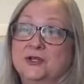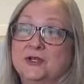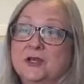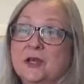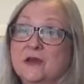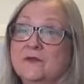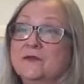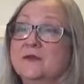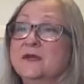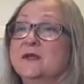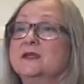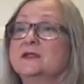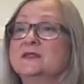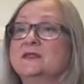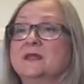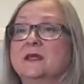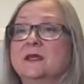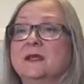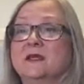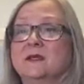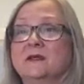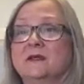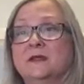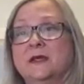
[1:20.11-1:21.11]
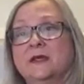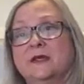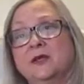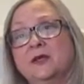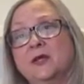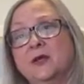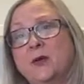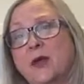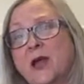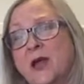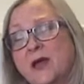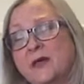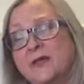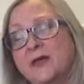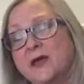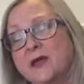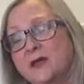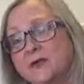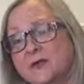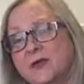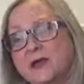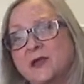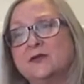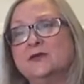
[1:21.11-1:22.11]
governance and let you know how the
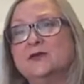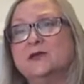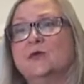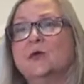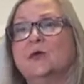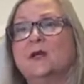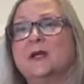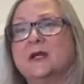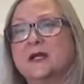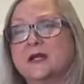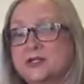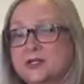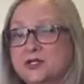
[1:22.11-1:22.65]
healthcare is organized.